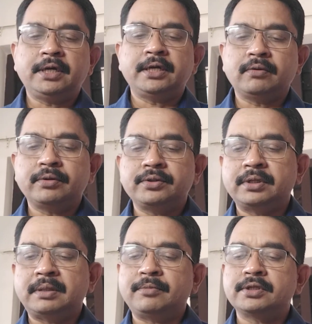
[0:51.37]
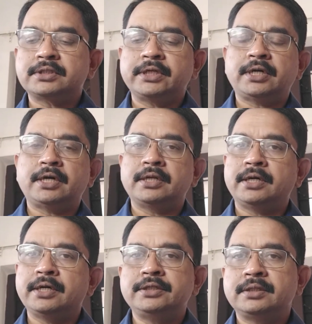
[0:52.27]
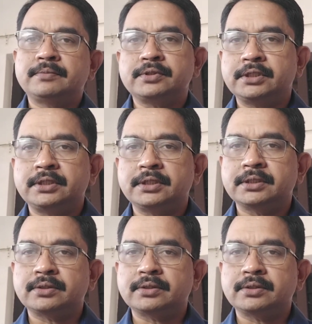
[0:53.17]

I am going to demonstrate a hand hygiene procedure.